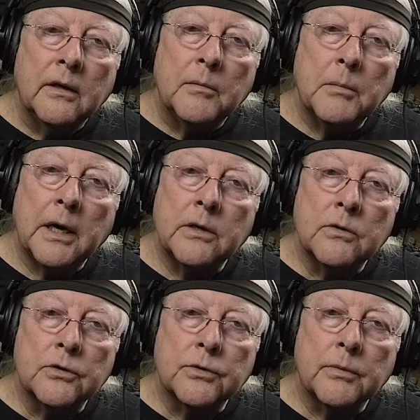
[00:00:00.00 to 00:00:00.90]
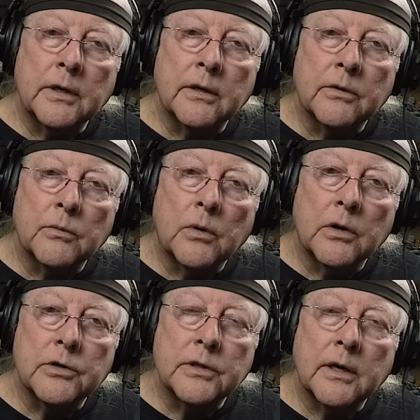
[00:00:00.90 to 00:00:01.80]
Manuals really are the
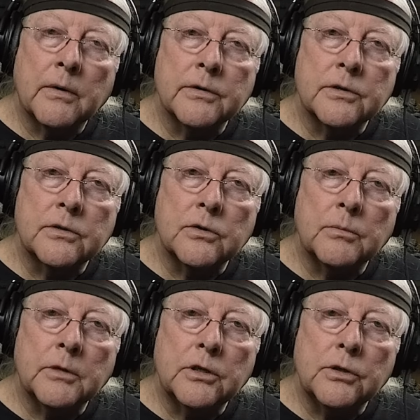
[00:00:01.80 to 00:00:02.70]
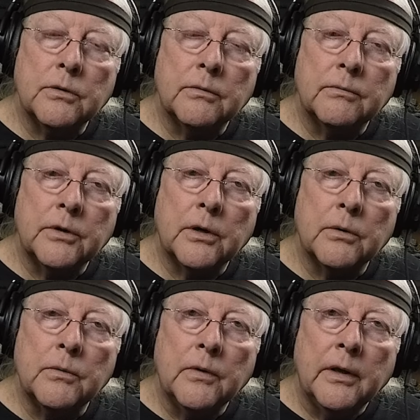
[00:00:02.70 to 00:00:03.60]
worst. They always assume that you know